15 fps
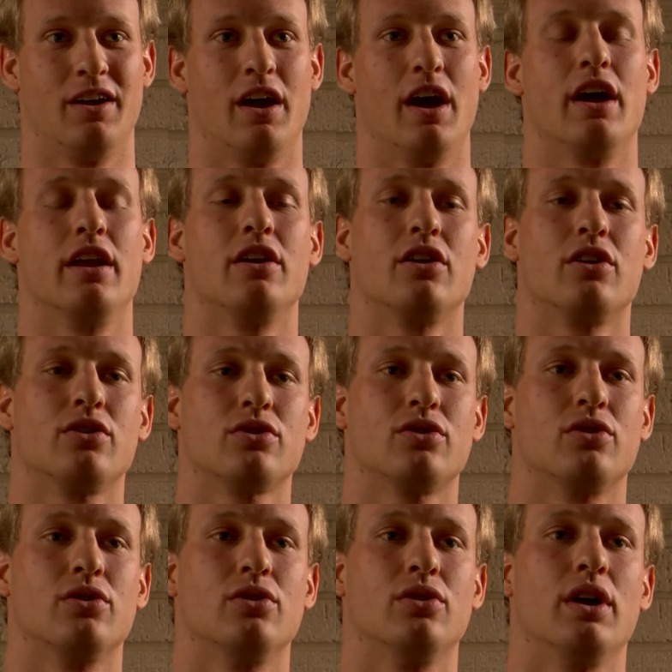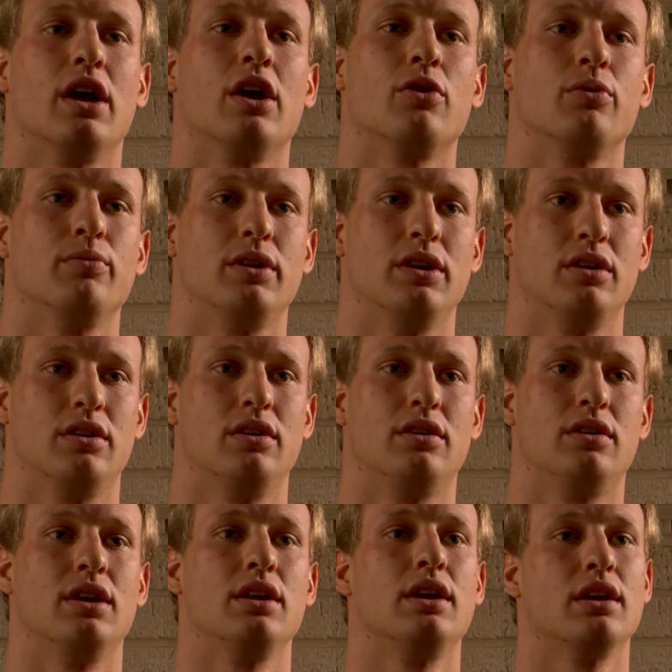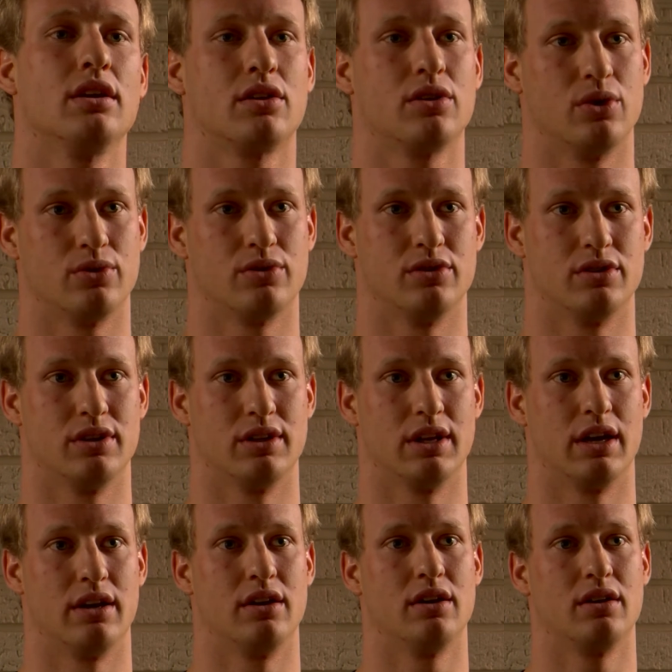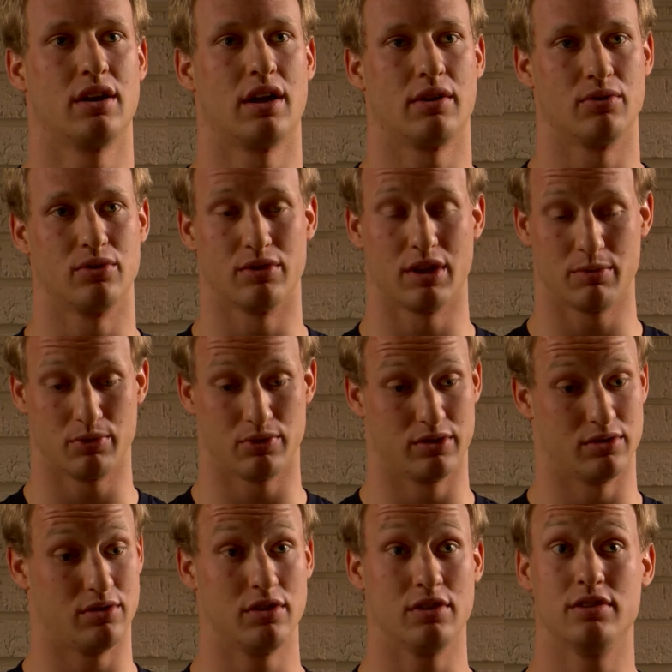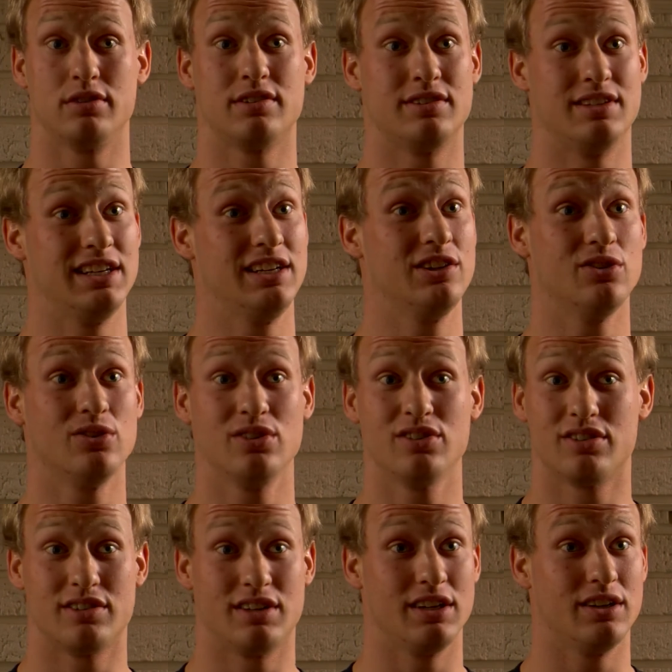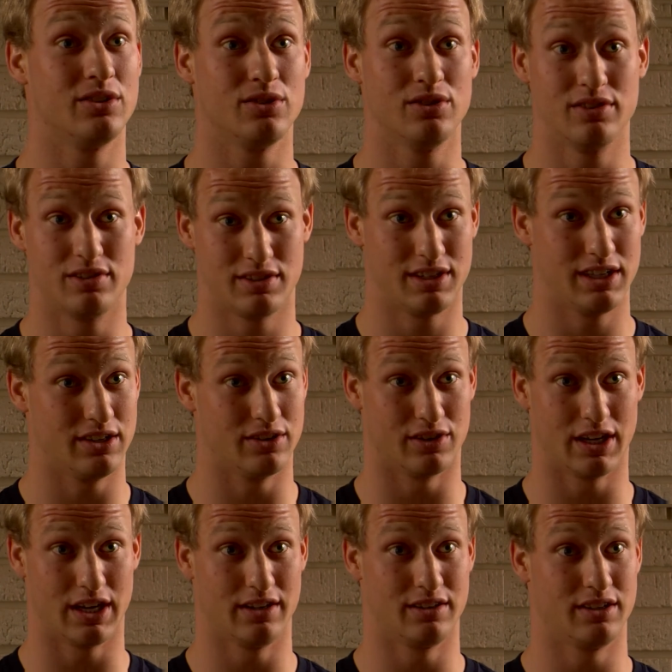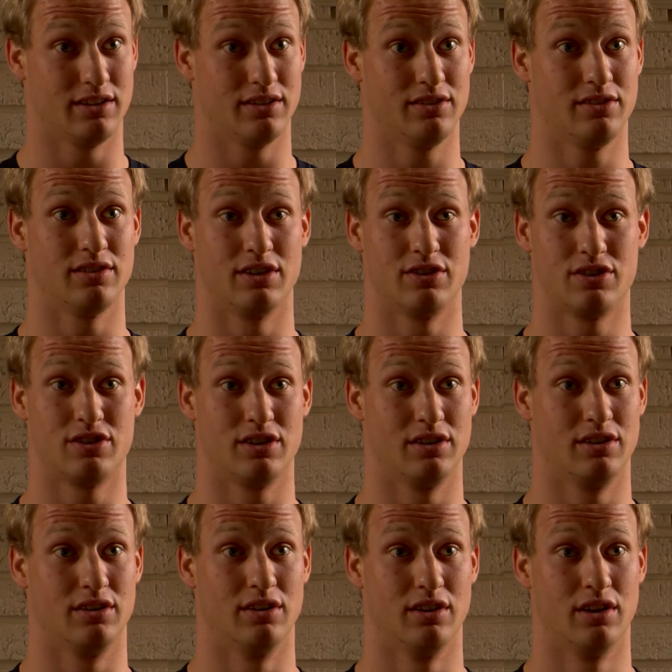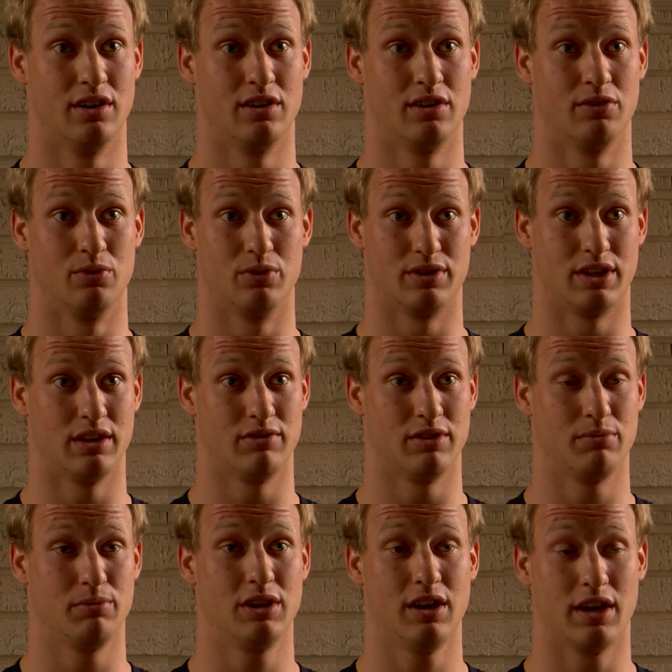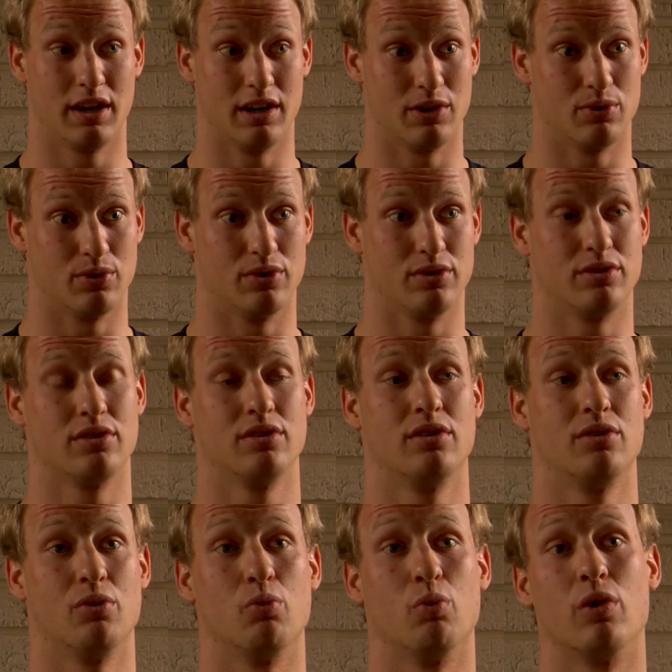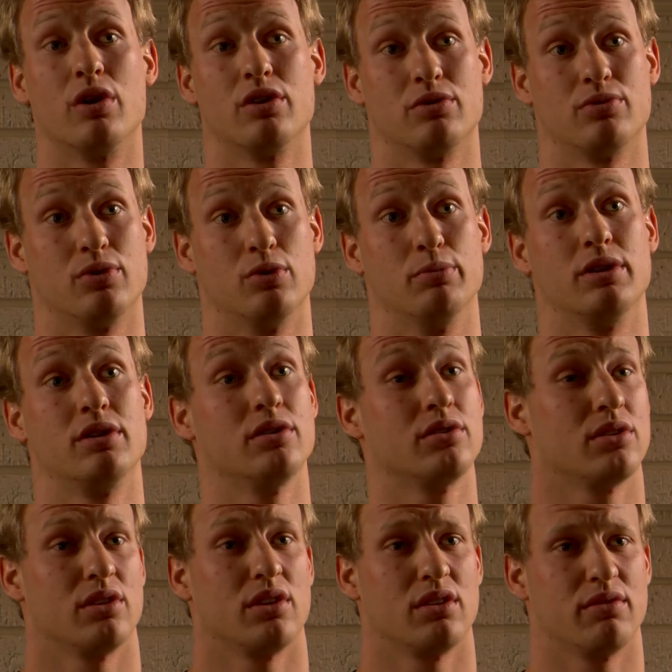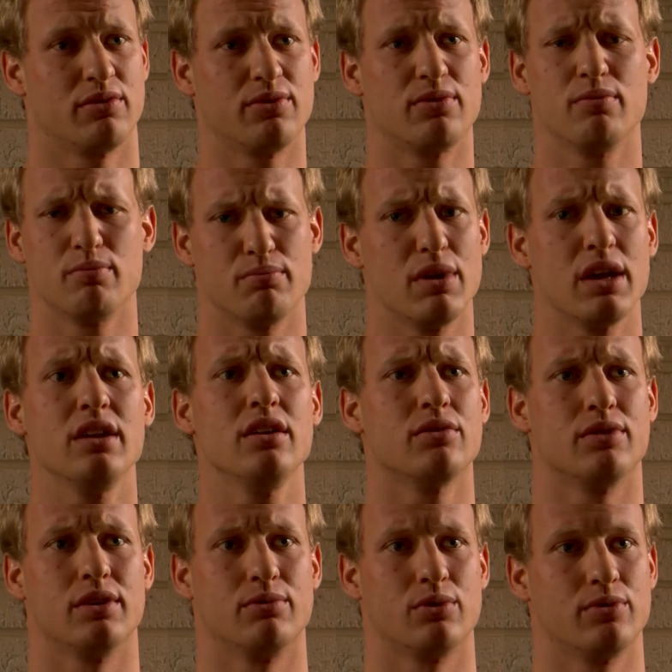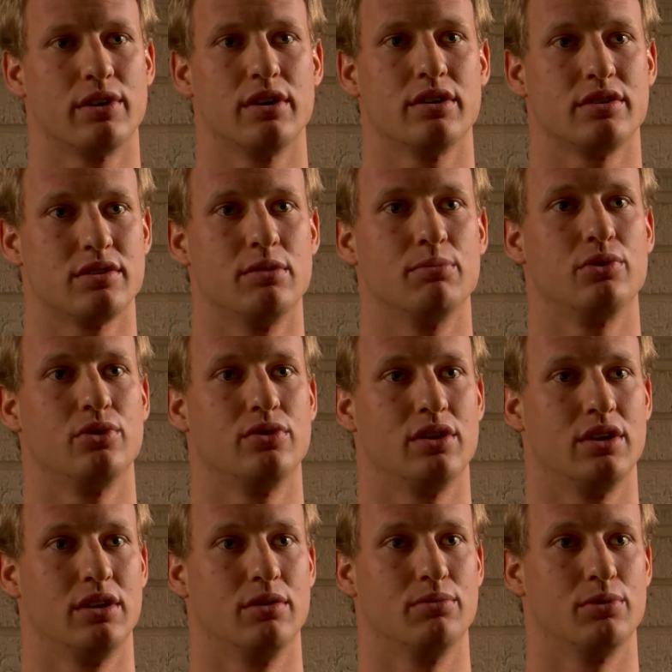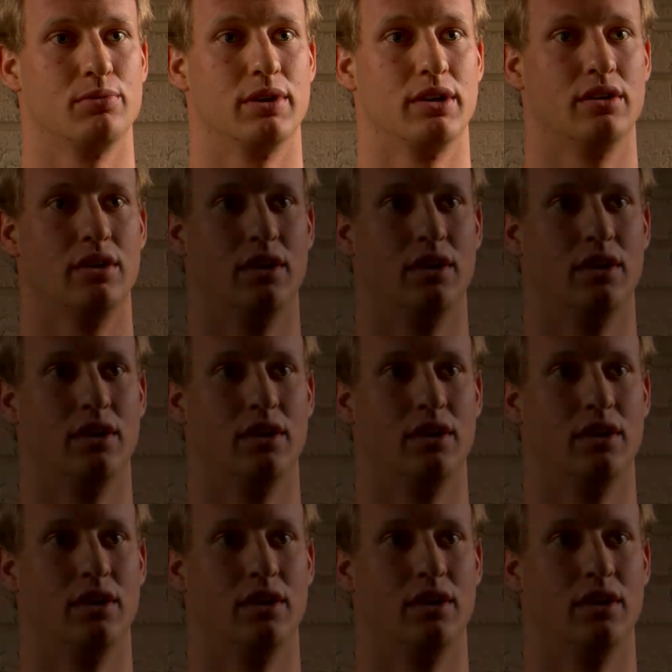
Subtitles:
and it also helped me to get closer to that. I was able to steal ideas that she was giving me, and it was wonderful because many of them were very simple to implement.